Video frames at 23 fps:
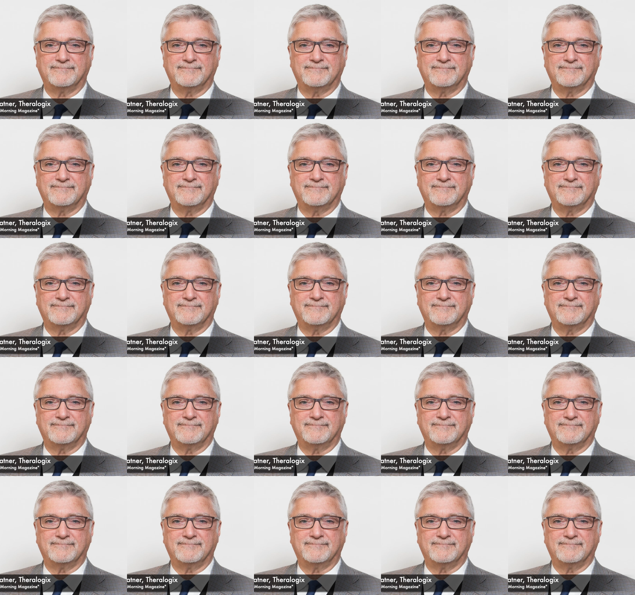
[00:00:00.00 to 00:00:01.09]

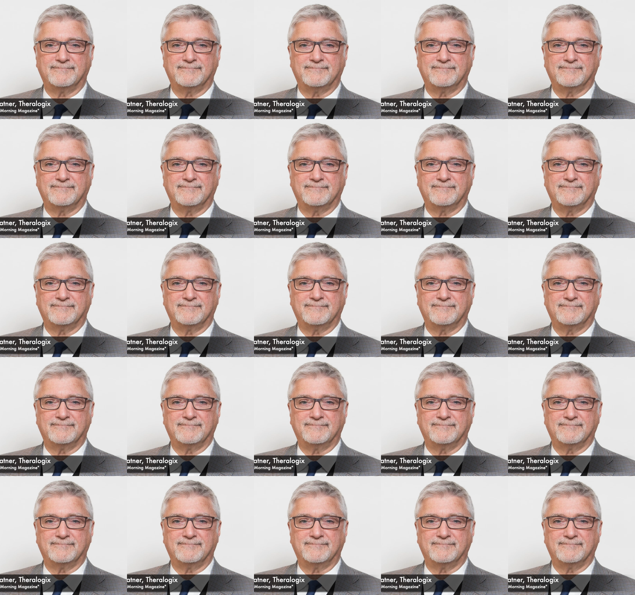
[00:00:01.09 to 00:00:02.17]

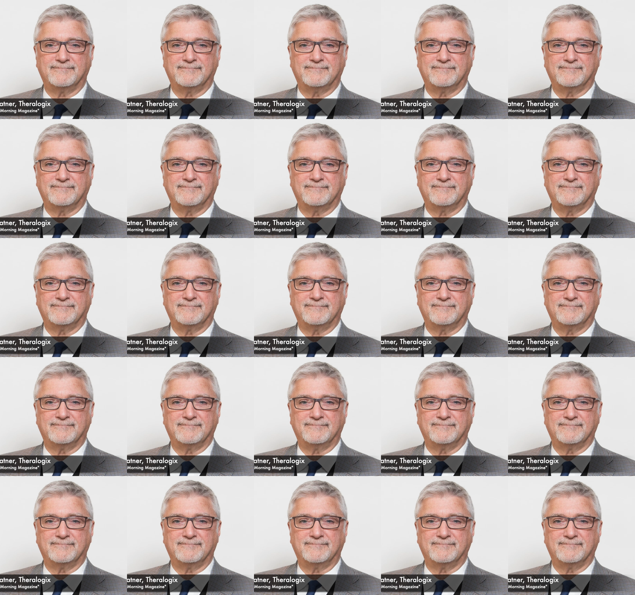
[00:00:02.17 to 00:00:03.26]

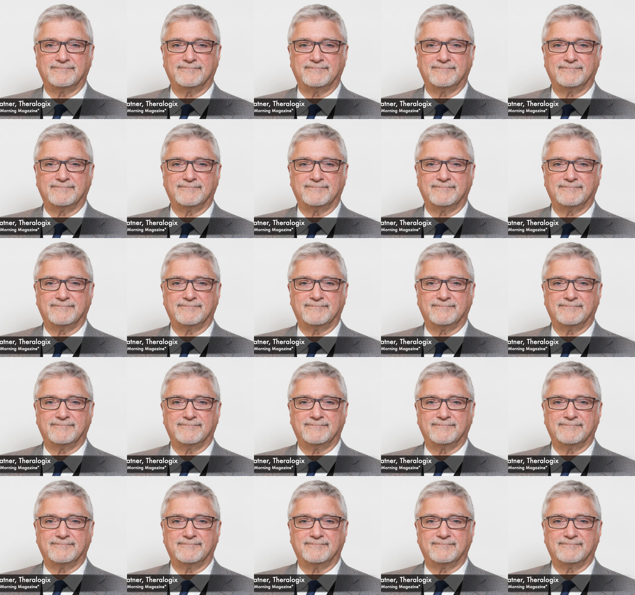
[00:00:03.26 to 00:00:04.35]

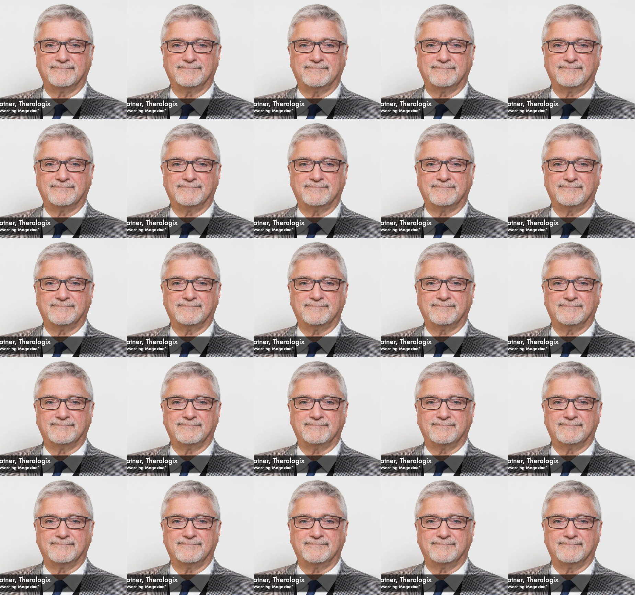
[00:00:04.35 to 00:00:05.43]

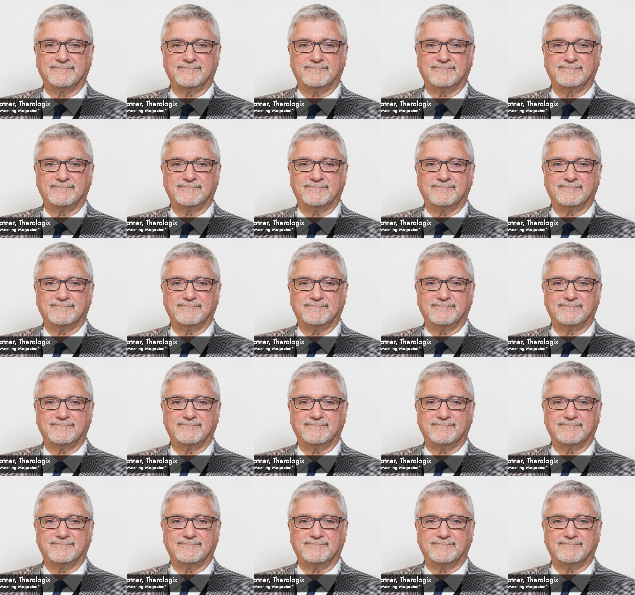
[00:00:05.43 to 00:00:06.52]

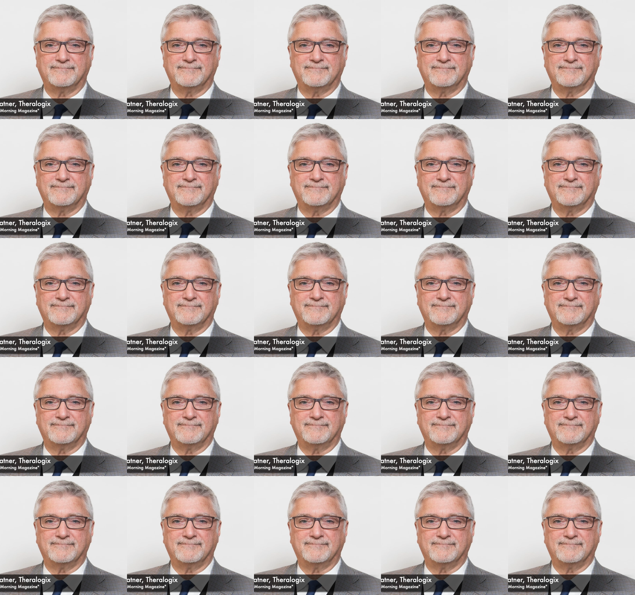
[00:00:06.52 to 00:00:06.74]
This is a still picture; no speech is visible.